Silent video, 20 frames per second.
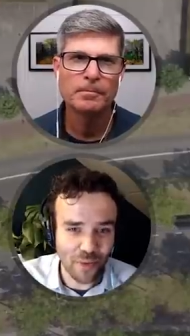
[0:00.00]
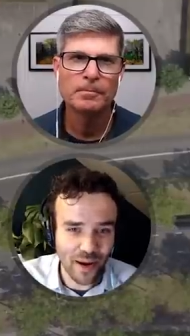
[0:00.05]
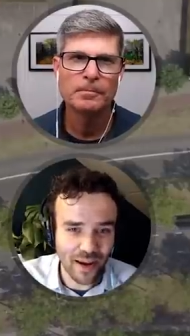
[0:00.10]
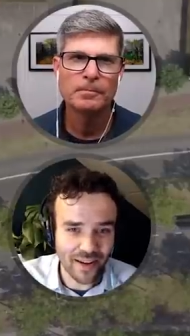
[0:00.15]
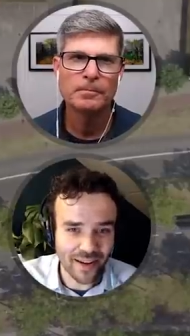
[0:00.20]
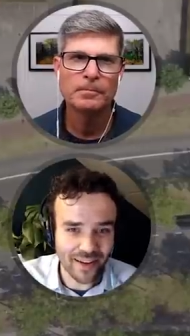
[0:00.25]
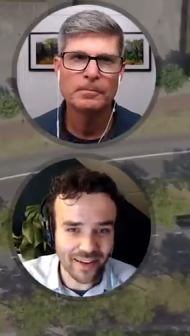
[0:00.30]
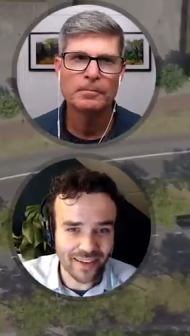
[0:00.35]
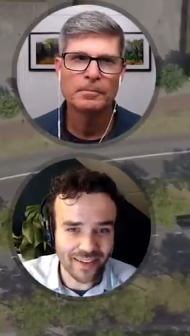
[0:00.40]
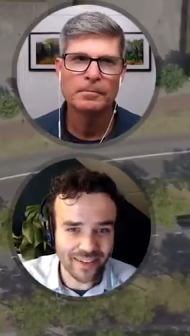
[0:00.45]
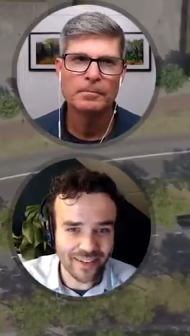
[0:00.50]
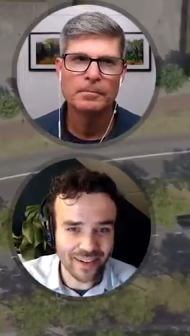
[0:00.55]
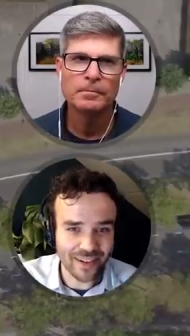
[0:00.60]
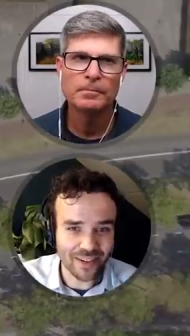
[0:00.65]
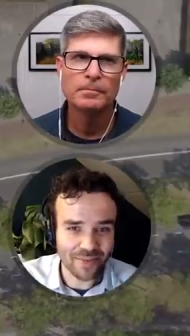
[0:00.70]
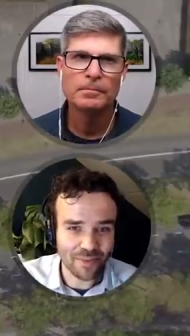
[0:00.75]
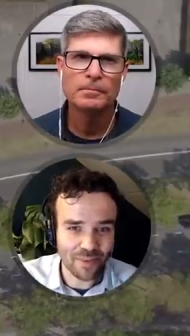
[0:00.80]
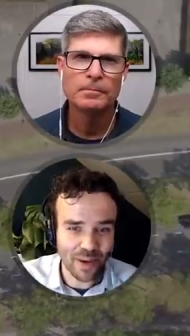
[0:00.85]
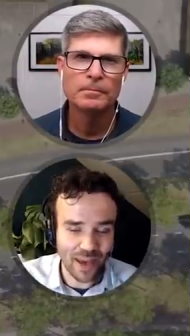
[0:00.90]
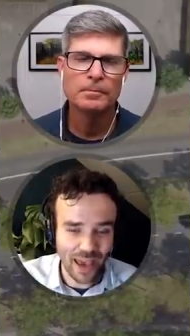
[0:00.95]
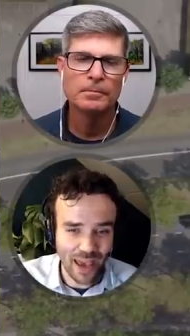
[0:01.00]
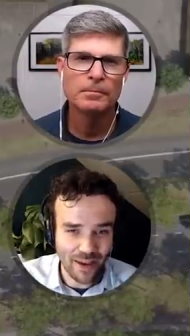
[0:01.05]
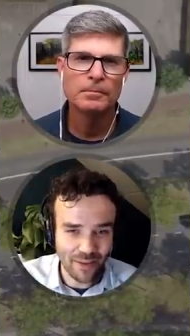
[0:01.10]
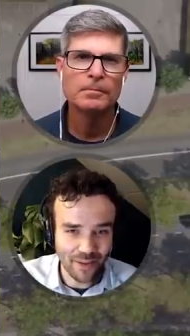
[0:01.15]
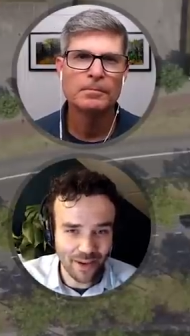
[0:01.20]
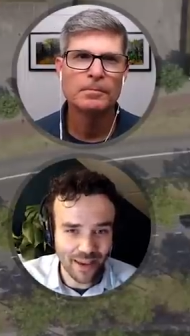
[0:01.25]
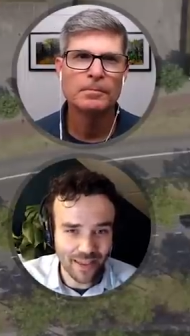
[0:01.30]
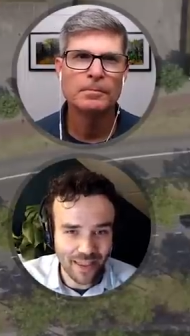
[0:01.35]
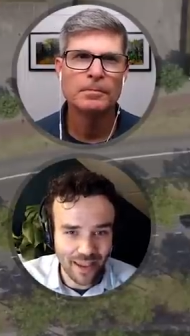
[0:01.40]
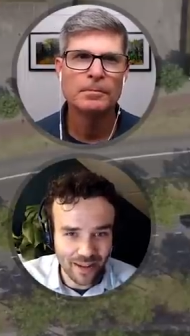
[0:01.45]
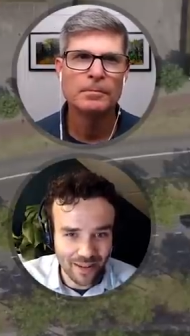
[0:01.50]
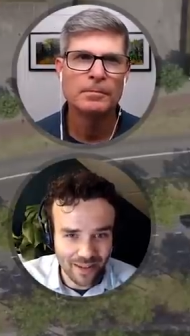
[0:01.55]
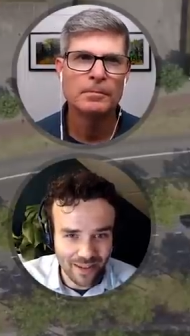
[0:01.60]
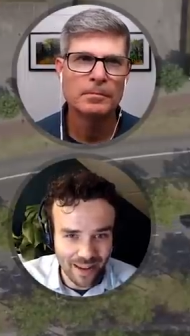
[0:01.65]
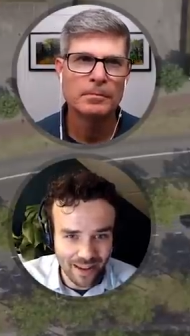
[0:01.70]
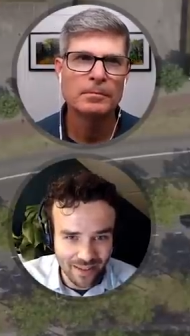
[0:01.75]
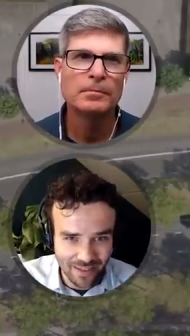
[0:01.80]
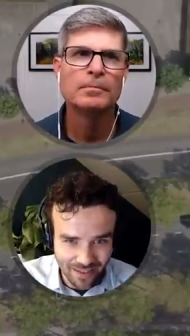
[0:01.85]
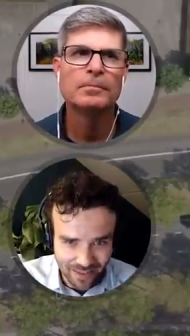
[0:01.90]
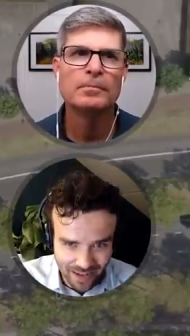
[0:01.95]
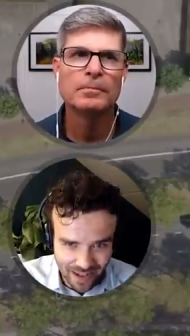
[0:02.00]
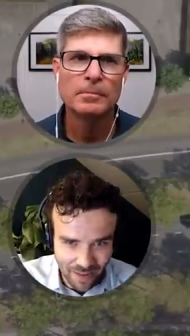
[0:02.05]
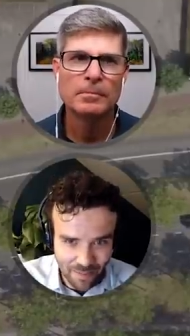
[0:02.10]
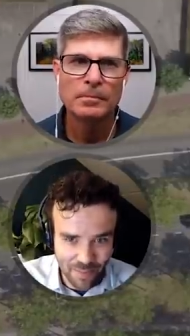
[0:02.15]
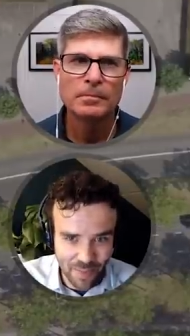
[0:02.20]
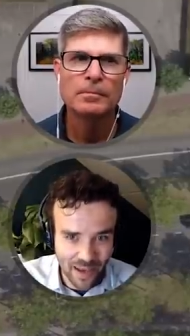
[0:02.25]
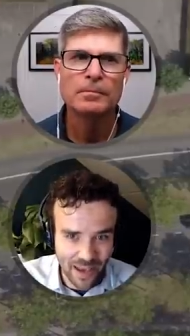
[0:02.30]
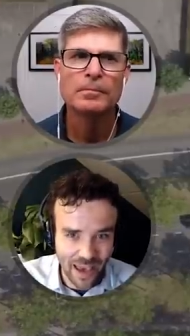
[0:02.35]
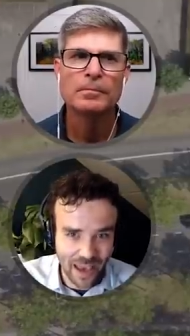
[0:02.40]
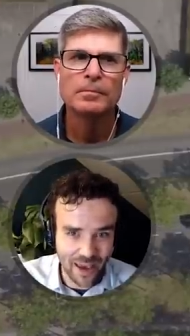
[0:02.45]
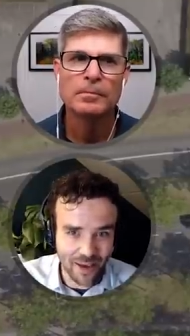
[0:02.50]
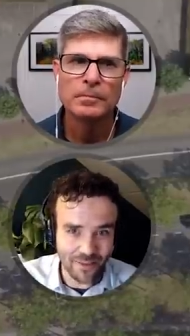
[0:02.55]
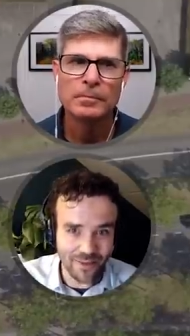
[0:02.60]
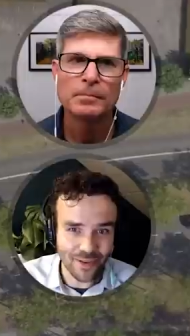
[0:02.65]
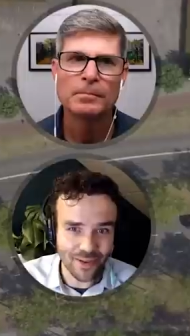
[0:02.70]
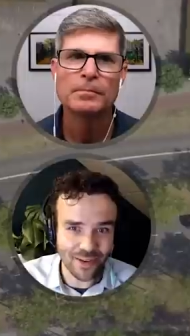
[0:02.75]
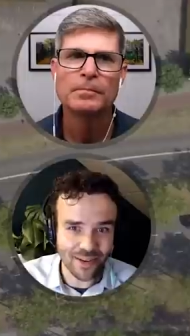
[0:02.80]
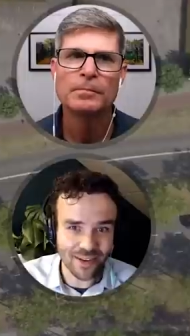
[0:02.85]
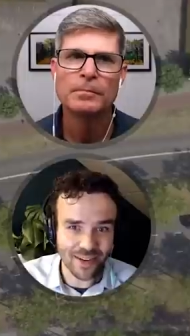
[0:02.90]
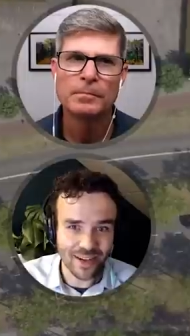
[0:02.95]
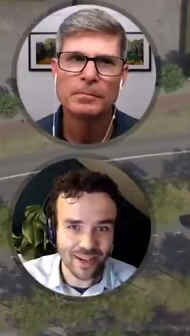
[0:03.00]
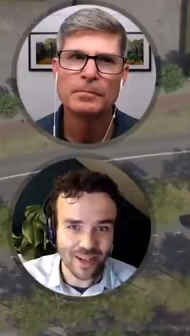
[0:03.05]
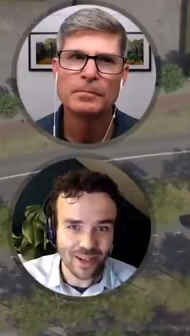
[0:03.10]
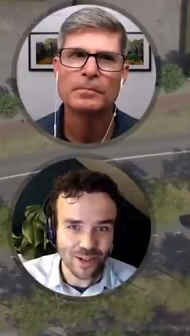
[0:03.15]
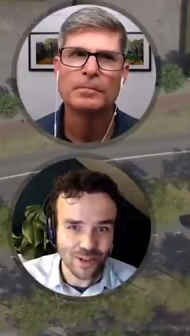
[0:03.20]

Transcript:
Speaker 1: the way they're they're behaving and that that that behavior